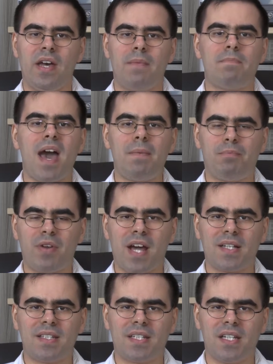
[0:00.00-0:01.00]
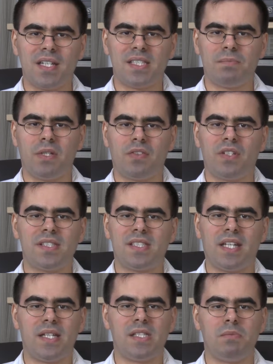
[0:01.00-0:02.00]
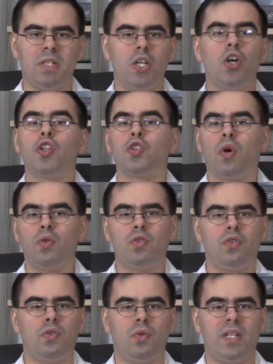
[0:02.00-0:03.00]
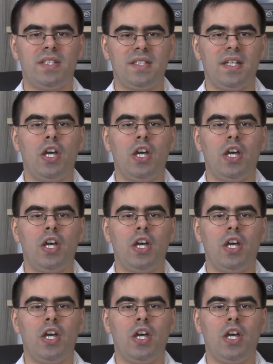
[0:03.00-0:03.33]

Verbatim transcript: My practical experience tells me don't do it.